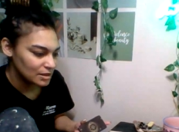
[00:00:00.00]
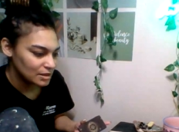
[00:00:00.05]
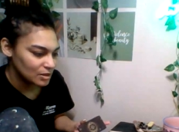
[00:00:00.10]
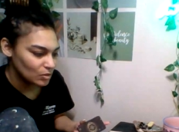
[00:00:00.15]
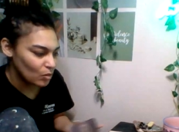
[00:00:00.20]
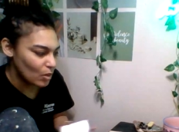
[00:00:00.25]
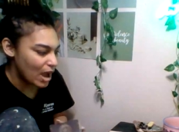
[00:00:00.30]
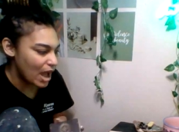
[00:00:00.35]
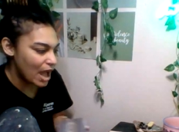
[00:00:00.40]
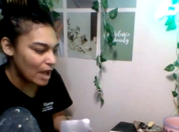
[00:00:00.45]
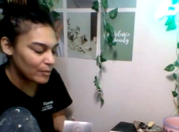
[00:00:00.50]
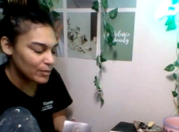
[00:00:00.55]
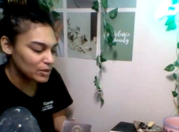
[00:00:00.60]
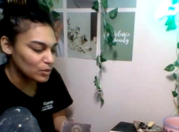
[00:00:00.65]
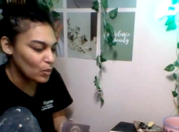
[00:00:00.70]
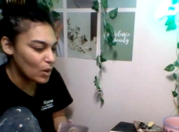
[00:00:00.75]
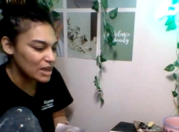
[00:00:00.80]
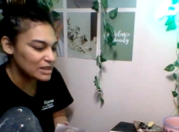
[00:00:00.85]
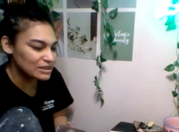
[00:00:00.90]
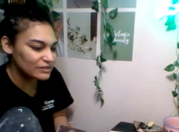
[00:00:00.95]
What
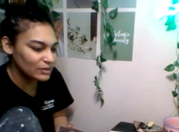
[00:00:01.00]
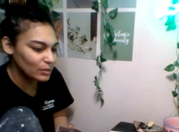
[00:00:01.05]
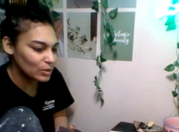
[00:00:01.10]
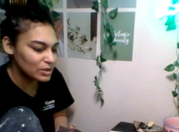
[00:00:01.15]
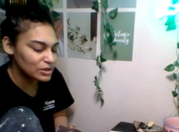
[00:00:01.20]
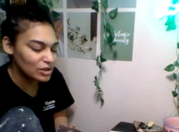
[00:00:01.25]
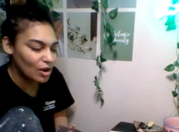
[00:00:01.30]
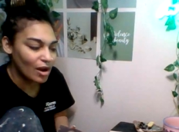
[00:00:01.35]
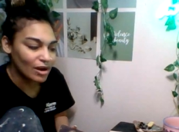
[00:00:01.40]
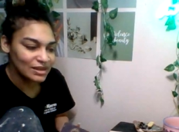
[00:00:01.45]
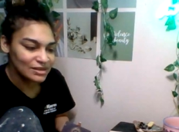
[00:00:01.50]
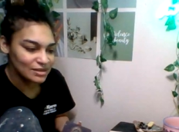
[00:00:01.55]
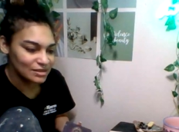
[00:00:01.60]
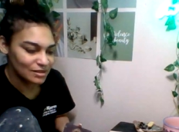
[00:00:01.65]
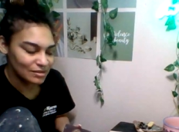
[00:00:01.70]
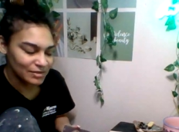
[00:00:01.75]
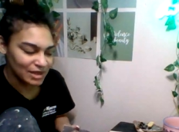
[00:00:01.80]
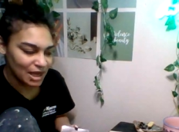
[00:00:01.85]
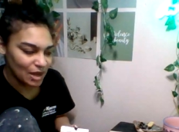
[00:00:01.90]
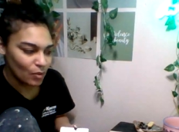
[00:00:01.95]
happened? Why is everyone talking to
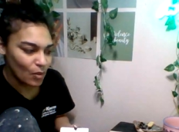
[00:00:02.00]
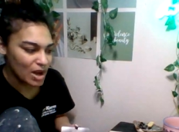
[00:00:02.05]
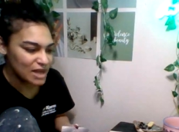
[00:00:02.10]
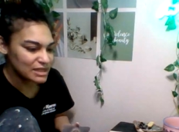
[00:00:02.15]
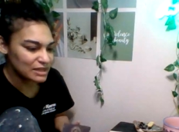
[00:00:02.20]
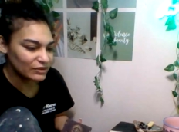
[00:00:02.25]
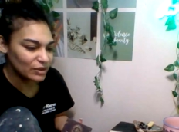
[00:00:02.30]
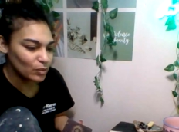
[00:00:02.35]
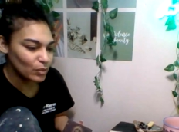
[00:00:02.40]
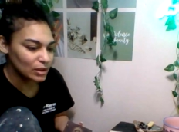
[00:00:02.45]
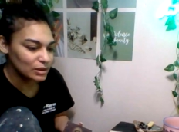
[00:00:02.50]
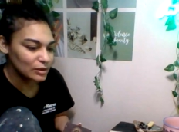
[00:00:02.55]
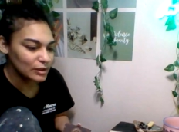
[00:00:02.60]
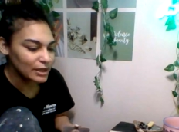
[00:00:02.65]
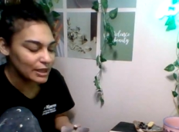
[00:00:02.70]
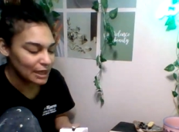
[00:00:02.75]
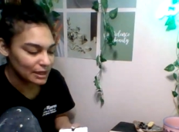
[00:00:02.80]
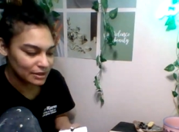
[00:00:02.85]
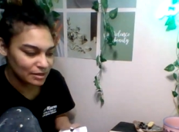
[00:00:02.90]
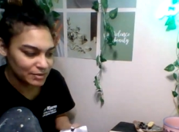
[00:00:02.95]
them now? Why is everyone
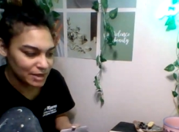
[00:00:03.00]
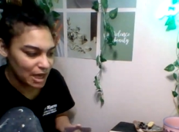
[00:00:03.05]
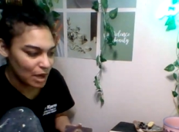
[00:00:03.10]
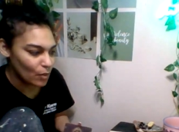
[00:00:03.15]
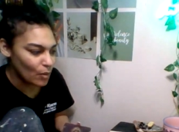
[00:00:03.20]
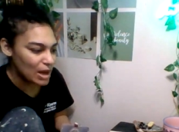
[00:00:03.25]
looking at them now?